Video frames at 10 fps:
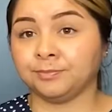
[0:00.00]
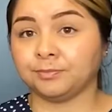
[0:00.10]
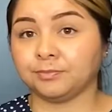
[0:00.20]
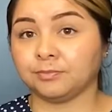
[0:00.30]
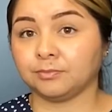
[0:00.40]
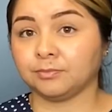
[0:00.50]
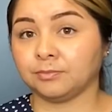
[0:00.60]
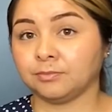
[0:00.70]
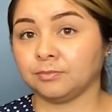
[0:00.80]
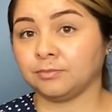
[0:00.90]

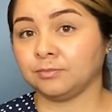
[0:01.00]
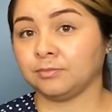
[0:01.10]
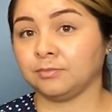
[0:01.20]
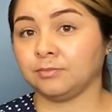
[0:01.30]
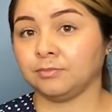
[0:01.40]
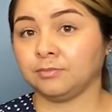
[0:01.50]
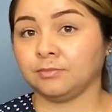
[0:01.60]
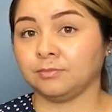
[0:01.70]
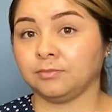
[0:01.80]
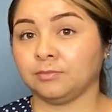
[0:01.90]

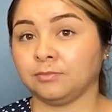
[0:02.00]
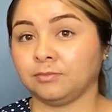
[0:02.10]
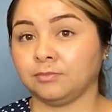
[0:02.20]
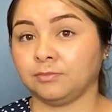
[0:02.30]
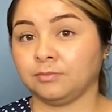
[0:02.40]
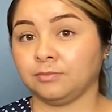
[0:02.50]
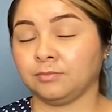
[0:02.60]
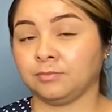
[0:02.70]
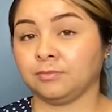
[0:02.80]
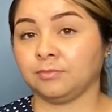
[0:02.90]

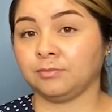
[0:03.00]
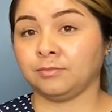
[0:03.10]
No words are spoken by the person on screen.